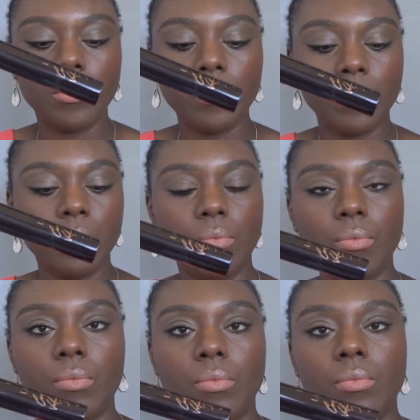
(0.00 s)

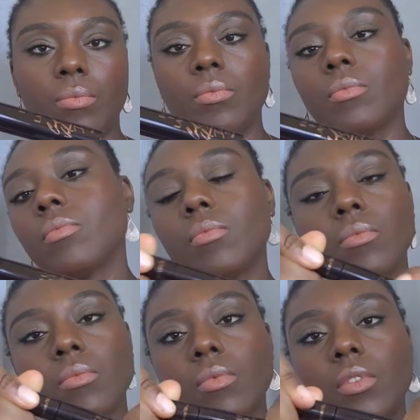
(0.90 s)
It
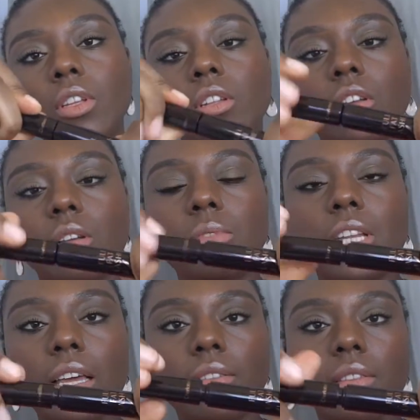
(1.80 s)
comes
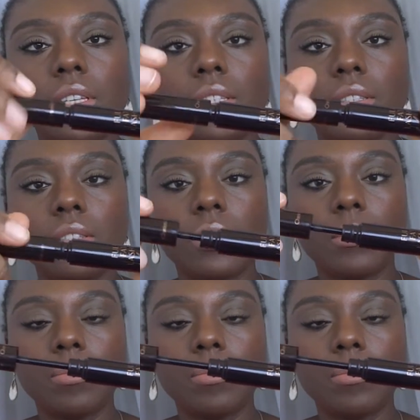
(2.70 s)
like this.